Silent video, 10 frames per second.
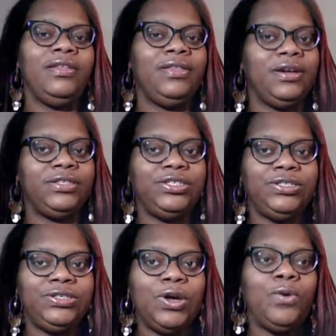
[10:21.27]
There's
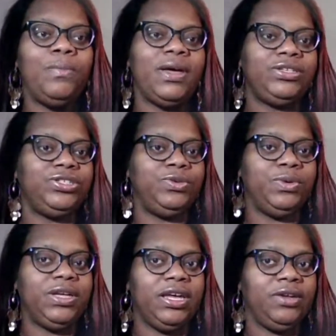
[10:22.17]
so much you
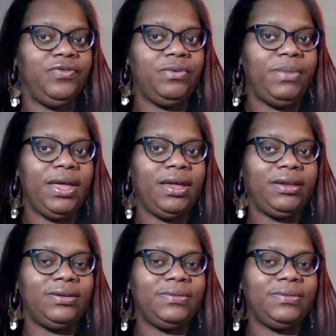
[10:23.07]
would gain from that.